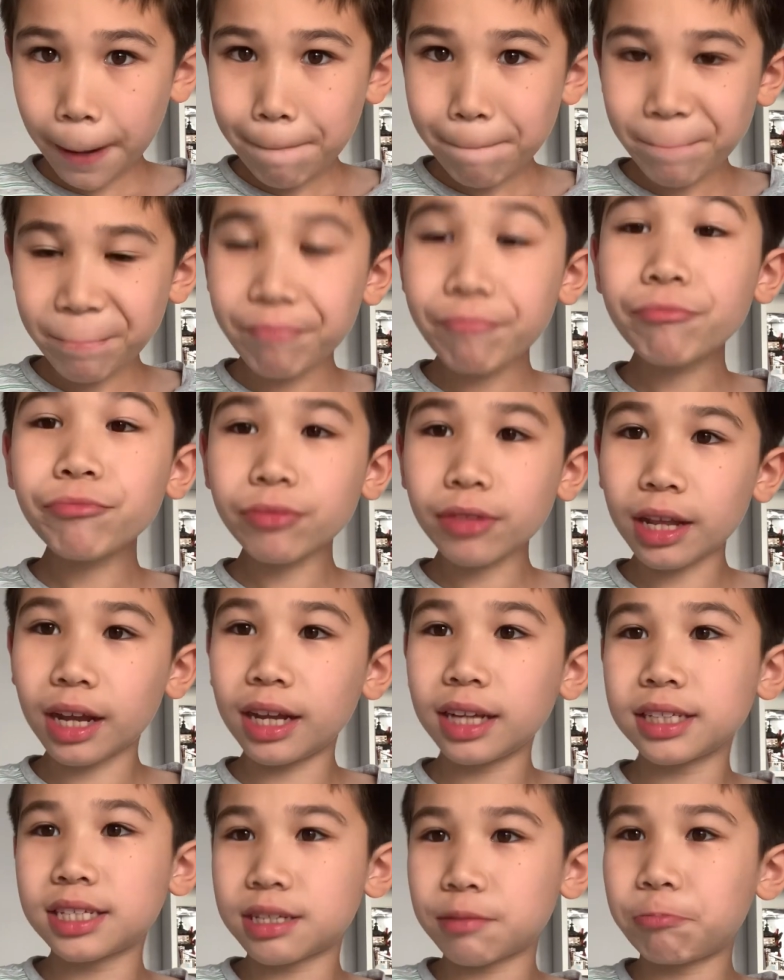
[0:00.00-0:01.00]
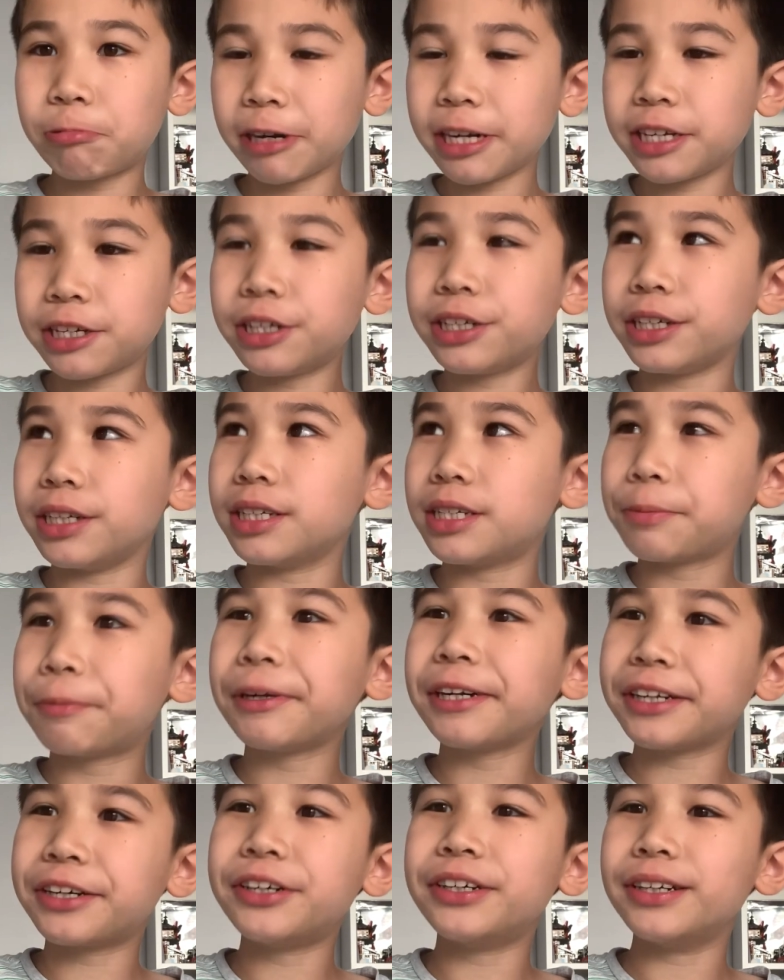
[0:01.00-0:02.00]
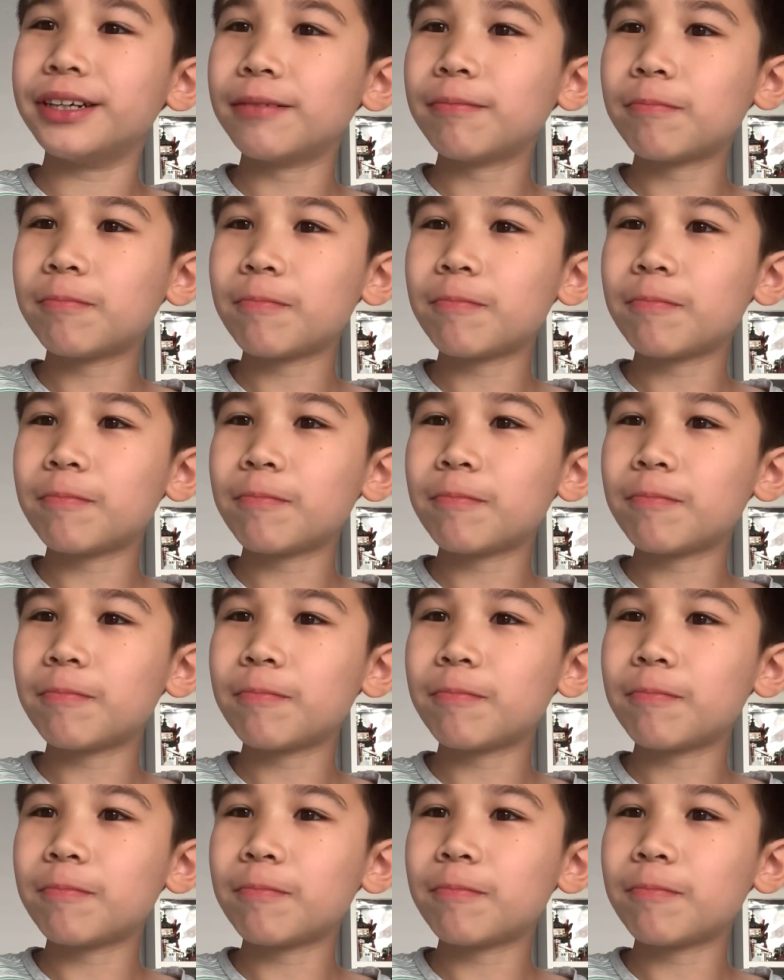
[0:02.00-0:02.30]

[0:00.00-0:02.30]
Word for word: Mm, it's pretty good. It's pretty good.